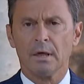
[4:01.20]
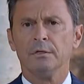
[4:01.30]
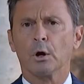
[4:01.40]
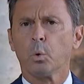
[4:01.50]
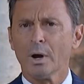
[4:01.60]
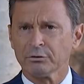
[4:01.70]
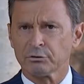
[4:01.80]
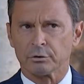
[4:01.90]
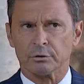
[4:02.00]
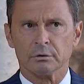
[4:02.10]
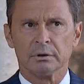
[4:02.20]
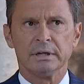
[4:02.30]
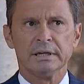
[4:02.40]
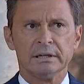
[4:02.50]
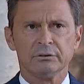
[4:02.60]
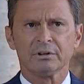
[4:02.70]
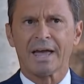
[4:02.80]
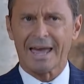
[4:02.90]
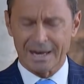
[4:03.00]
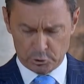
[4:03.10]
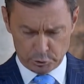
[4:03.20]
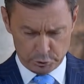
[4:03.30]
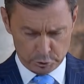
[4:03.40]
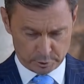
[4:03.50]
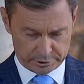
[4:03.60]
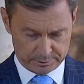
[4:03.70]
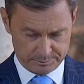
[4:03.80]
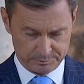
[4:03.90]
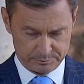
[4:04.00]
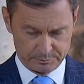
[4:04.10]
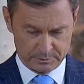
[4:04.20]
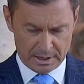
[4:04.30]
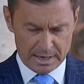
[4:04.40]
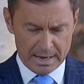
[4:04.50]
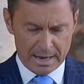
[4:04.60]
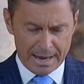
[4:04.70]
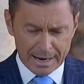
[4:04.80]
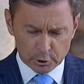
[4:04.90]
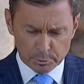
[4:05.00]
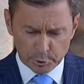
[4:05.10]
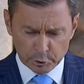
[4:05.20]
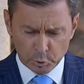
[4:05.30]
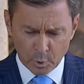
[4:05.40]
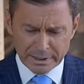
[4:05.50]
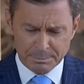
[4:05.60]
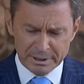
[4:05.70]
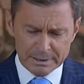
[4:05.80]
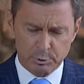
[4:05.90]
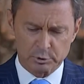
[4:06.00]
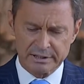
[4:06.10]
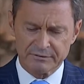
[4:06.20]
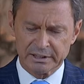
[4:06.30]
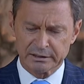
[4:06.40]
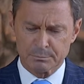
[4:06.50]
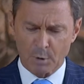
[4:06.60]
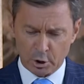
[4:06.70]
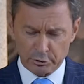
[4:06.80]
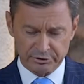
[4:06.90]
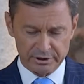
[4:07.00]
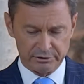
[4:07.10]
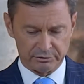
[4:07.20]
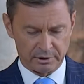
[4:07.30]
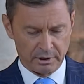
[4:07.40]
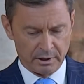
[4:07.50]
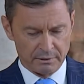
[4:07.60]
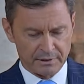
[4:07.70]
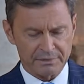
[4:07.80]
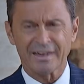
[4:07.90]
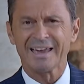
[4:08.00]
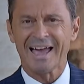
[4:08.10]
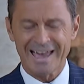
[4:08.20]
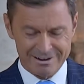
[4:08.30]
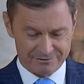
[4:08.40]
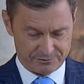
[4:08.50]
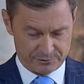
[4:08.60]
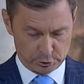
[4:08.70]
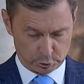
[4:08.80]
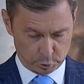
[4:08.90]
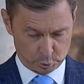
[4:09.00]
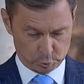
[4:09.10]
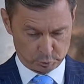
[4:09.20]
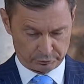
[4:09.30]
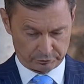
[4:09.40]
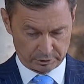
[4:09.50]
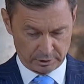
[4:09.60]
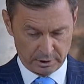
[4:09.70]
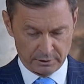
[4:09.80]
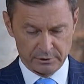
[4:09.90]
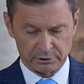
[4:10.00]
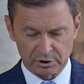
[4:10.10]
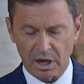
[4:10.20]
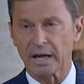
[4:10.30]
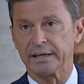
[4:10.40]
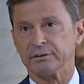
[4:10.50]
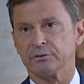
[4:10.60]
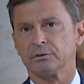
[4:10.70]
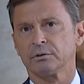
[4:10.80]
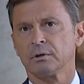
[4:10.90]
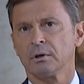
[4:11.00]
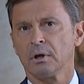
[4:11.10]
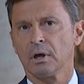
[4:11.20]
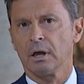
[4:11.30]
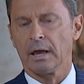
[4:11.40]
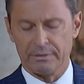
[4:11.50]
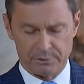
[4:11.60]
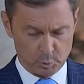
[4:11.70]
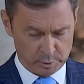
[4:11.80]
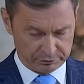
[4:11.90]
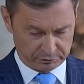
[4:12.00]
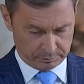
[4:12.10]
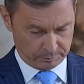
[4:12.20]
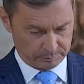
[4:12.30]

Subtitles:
The question is how to do it. How to persuade people living in democracies that they have the tools, the science, and the wisdom.